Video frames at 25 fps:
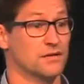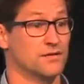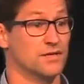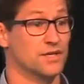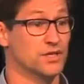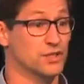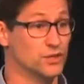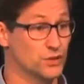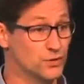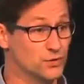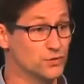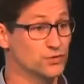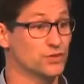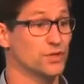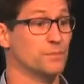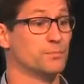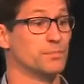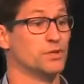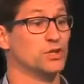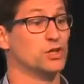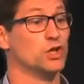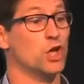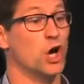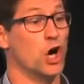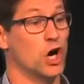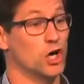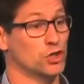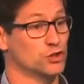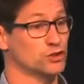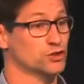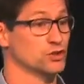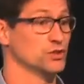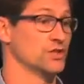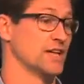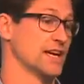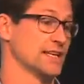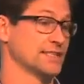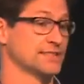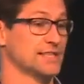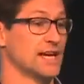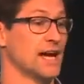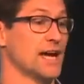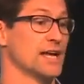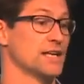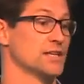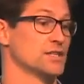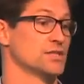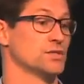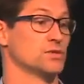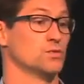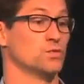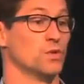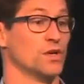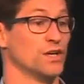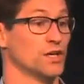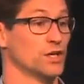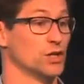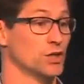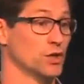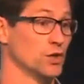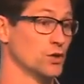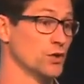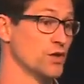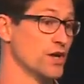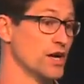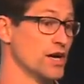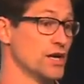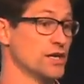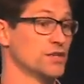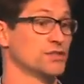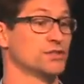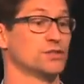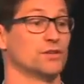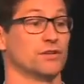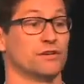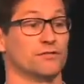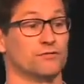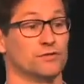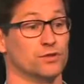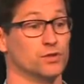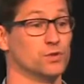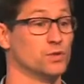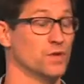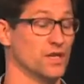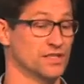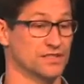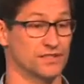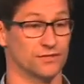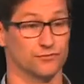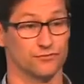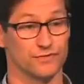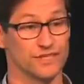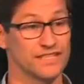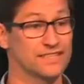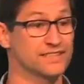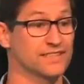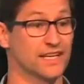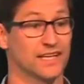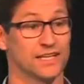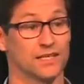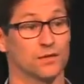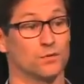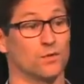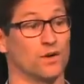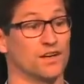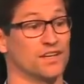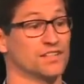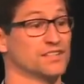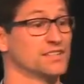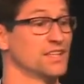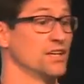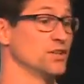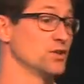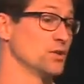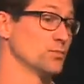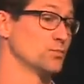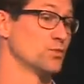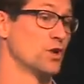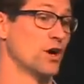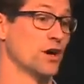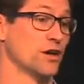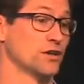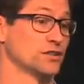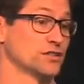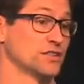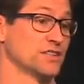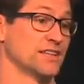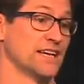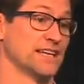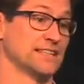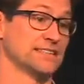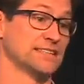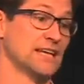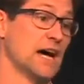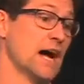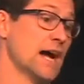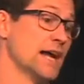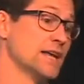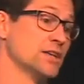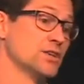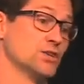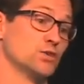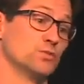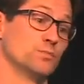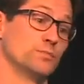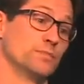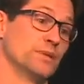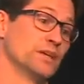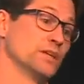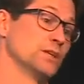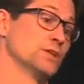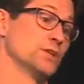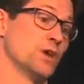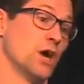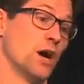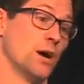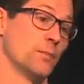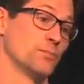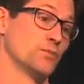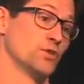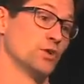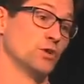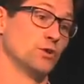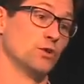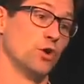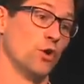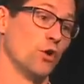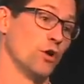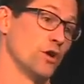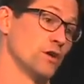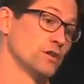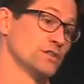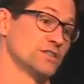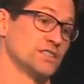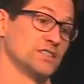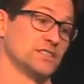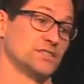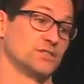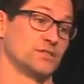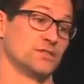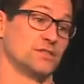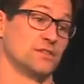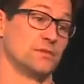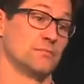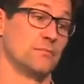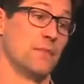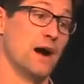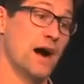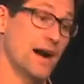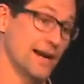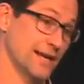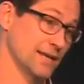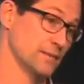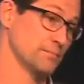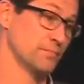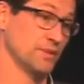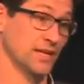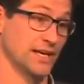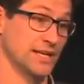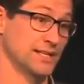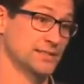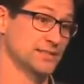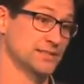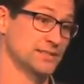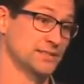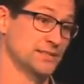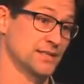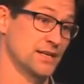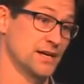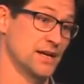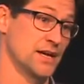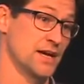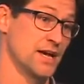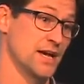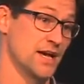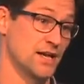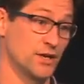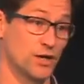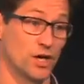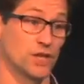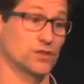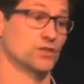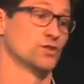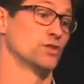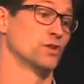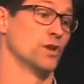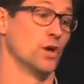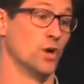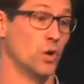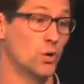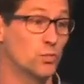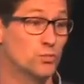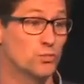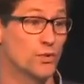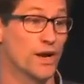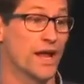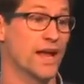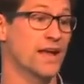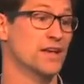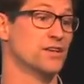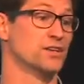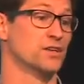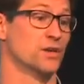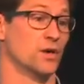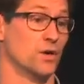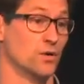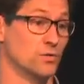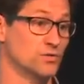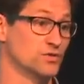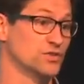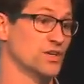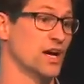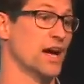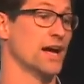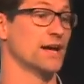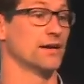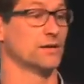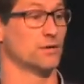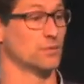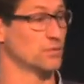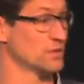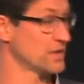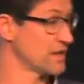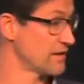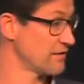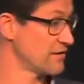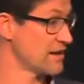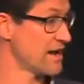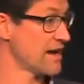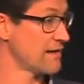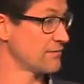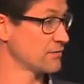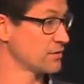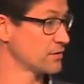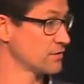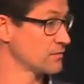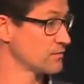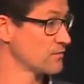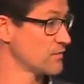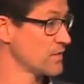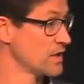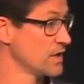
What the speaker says: The user belongs to that site. You want to go there. So if you, as a retailer, want to sell your products on that site, you build up the loyalty to the marketplace and not to your own brand, your own site, or whatever have you.